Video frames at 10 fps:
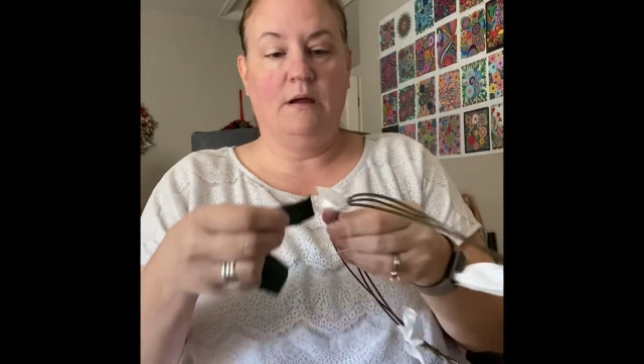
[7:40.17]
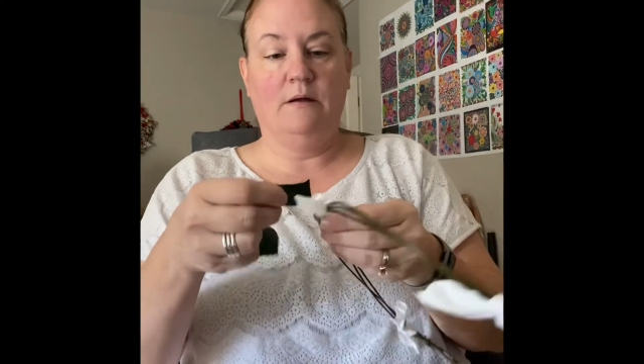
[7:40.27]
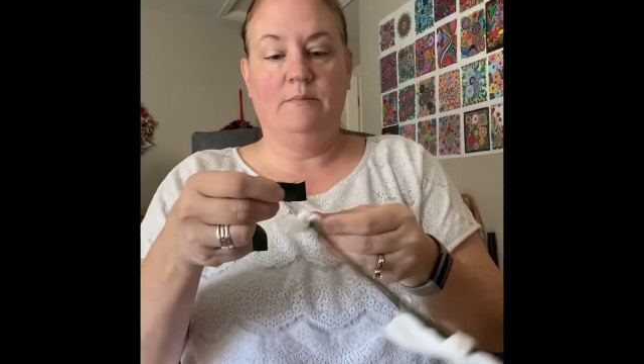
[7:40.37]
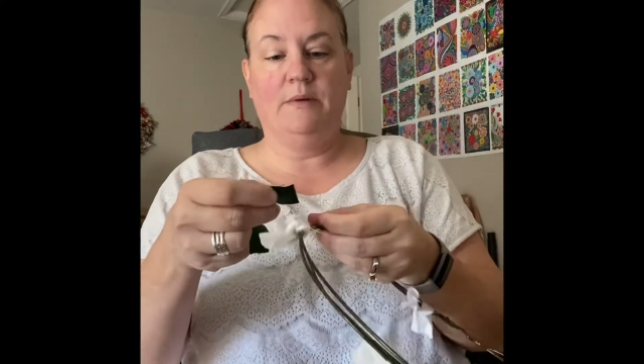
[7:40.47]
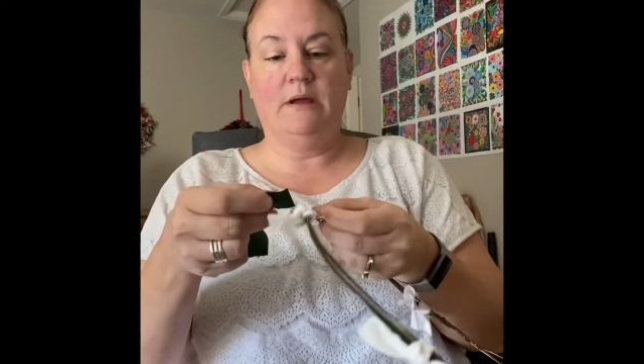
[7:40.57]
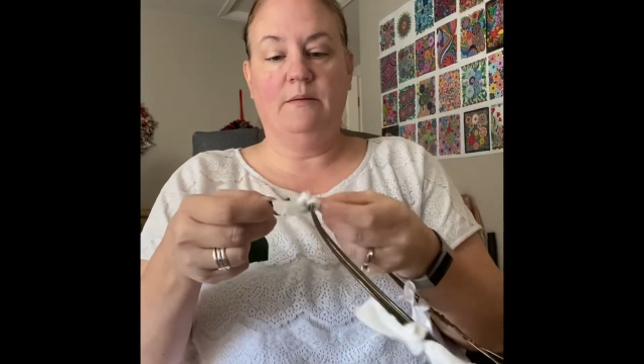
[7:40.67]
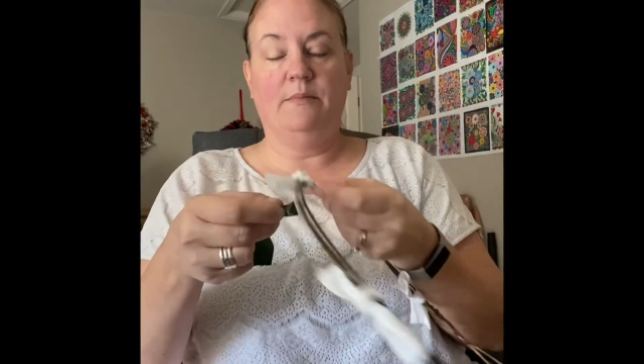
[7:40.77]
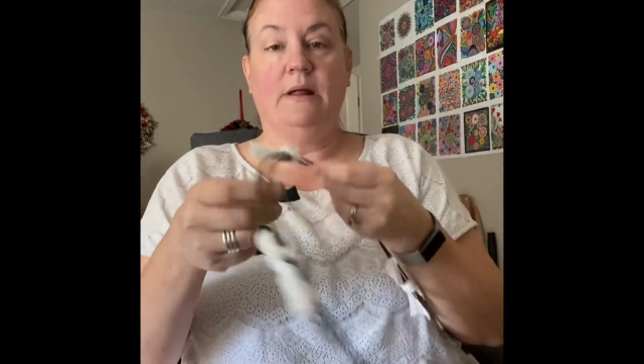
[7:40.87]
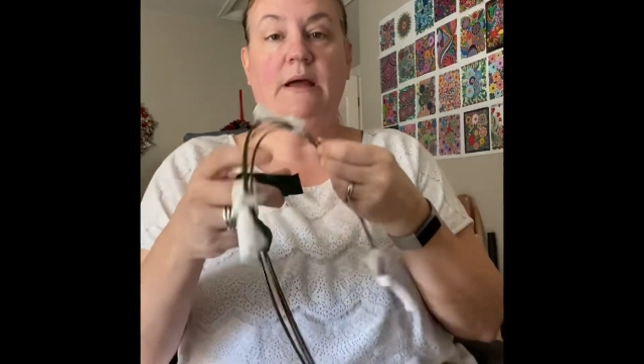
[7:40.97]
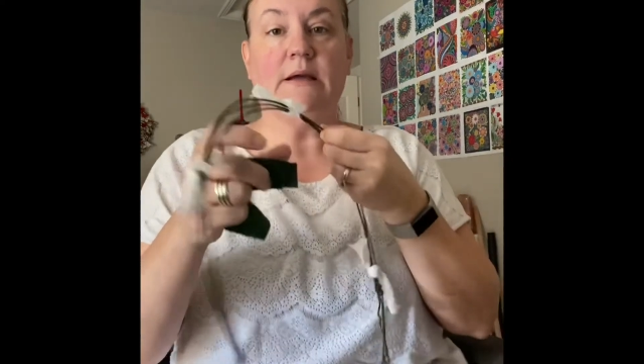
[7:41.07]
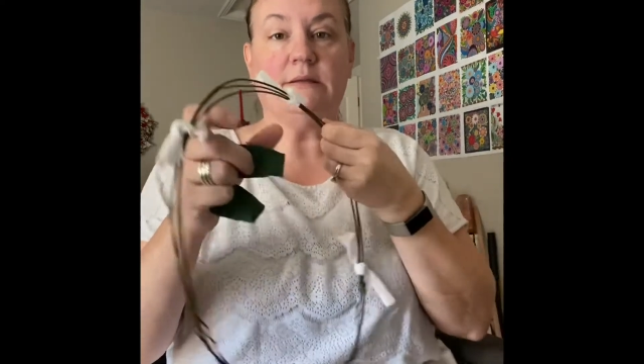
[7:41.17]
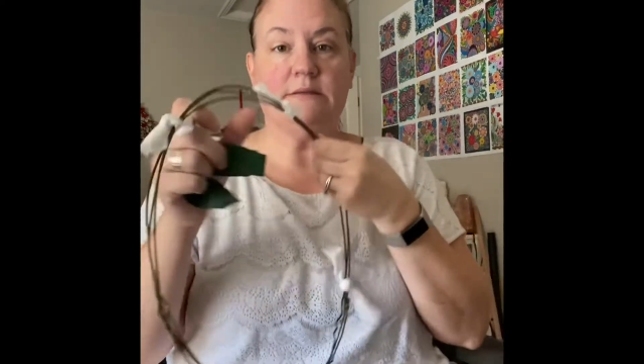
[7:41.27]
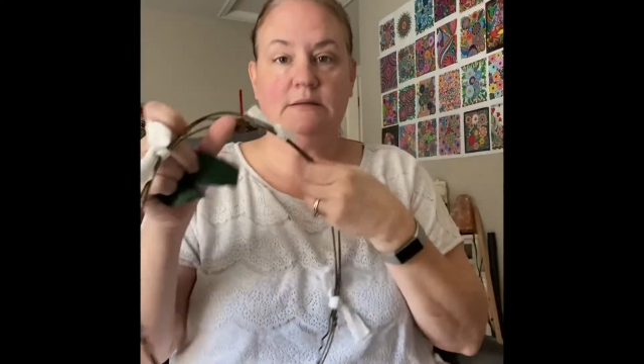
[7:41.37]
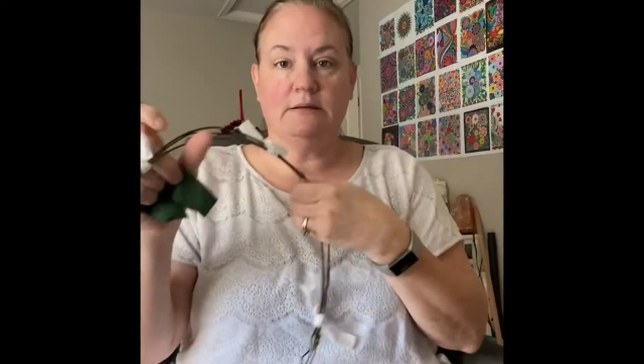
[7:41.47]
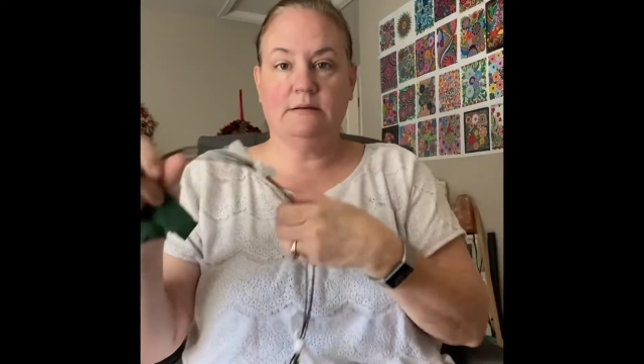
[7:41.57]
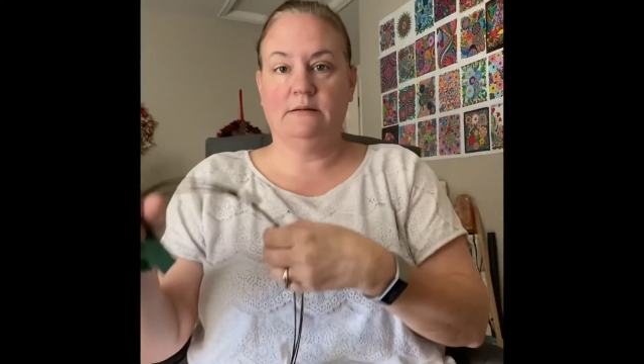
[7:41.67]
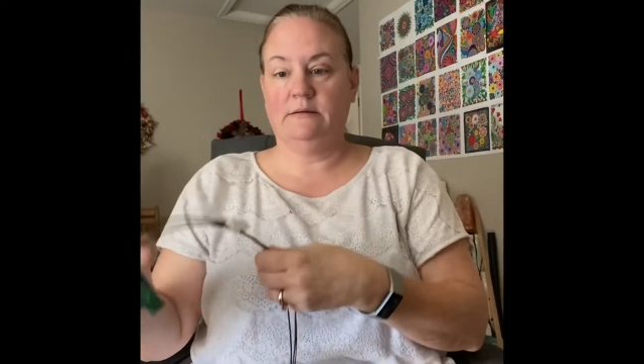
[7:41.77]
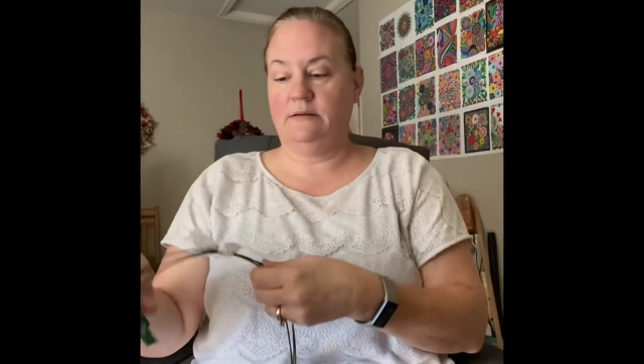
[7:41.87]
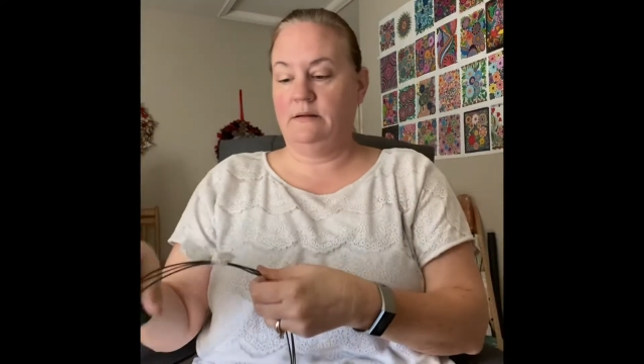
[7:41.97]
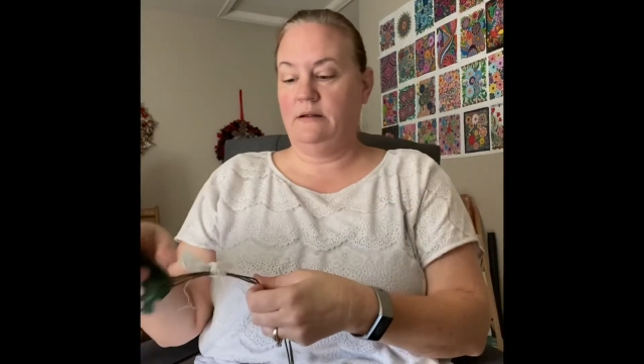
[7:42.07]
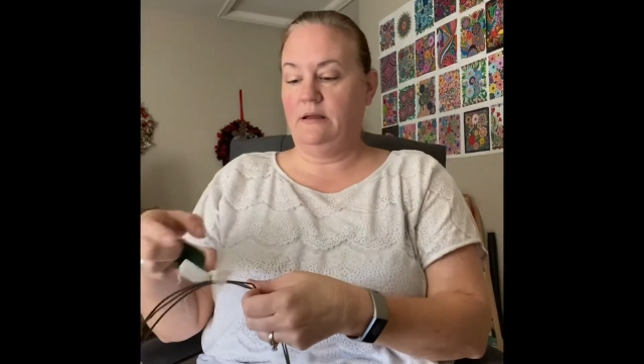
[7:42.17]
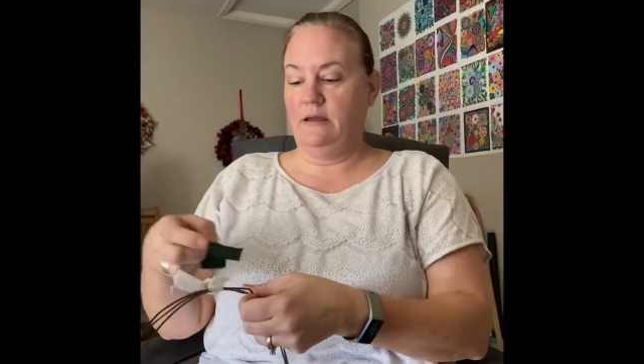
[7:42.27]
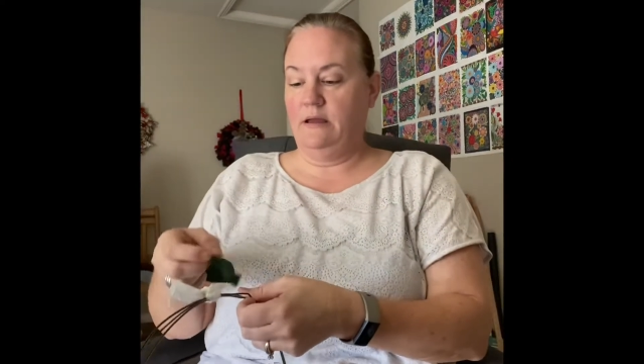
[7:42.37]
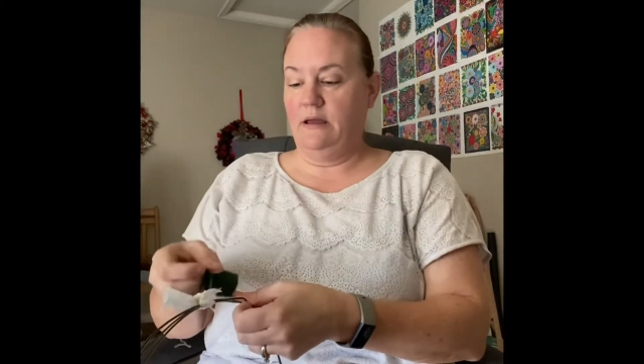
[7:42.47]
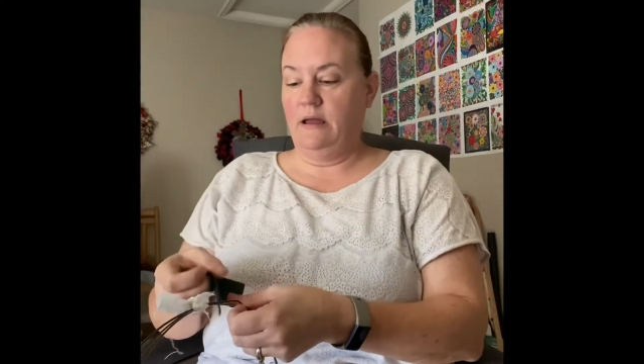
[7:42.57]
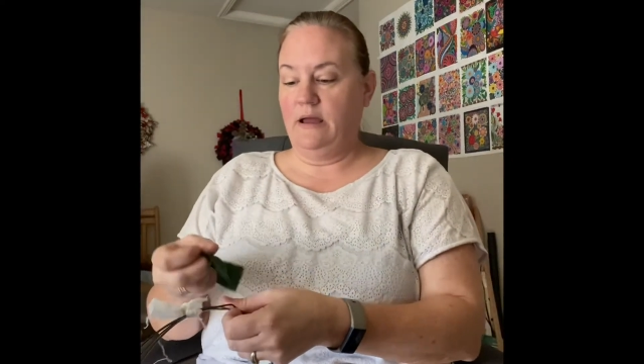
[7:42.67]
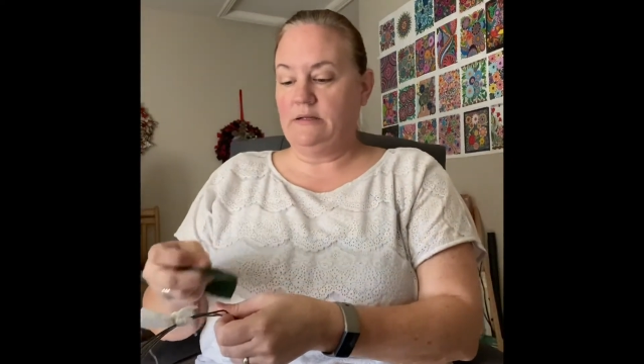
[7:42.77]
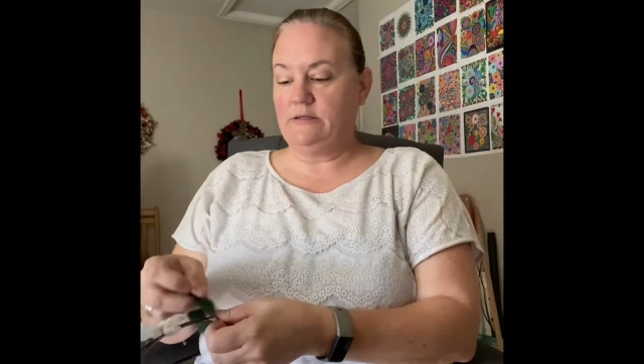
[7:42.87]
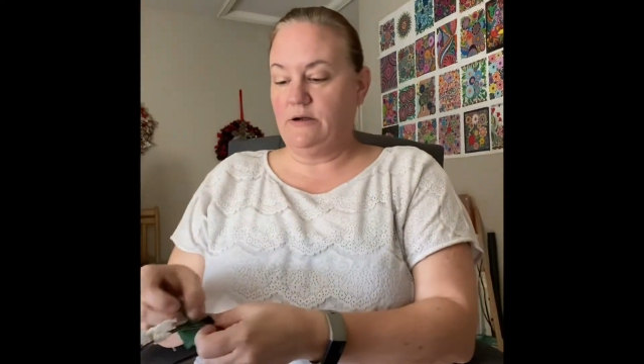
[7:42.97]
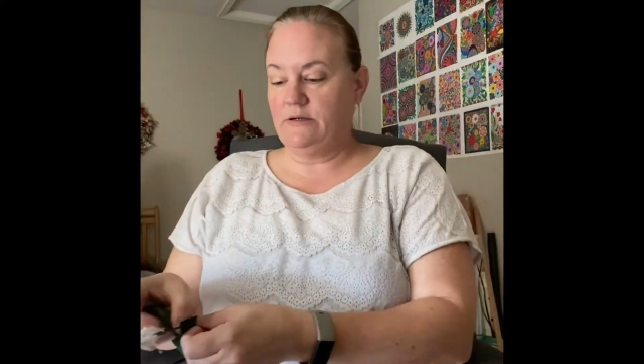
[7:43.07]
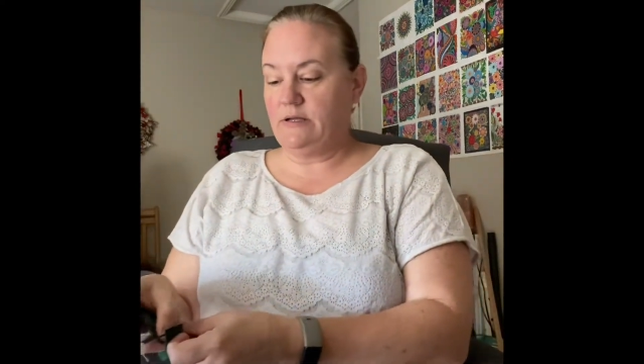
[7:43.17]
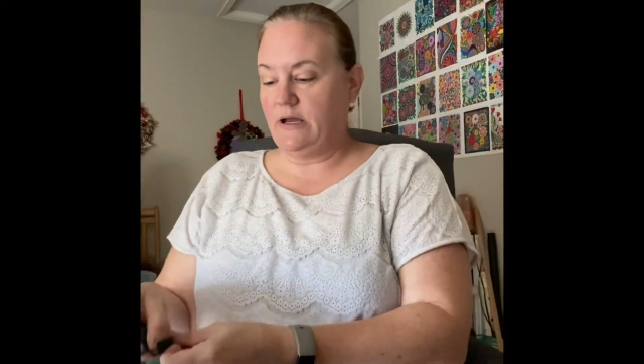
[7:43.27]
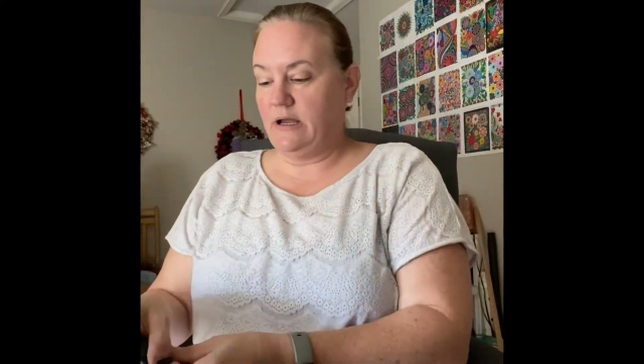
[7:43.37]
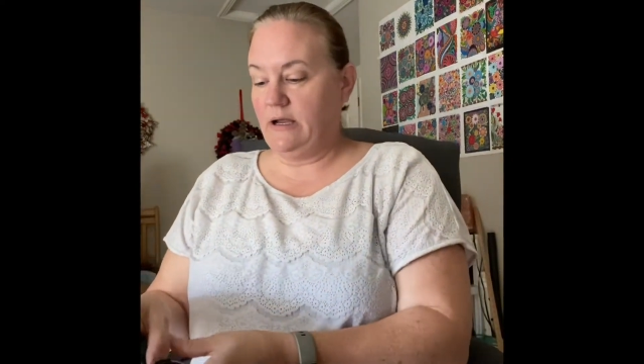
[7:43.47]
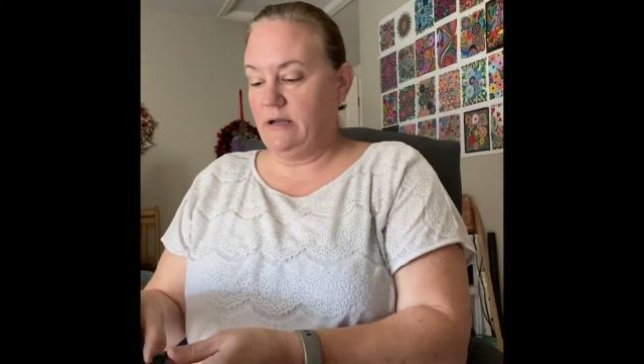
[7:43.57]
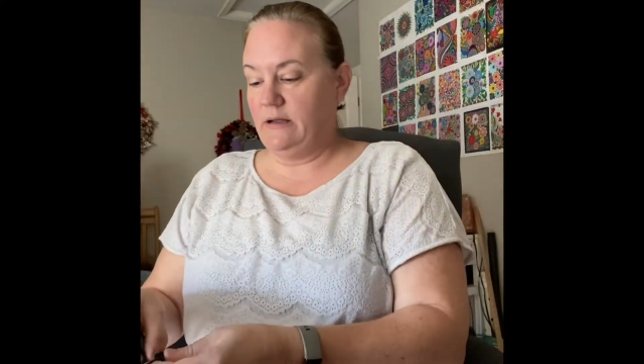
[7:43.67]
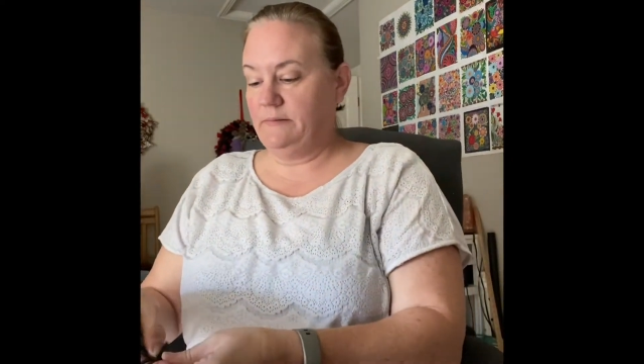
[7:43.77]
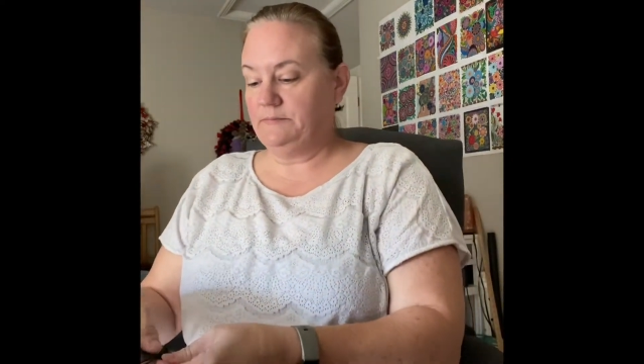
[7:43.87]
pick a place and start tying it.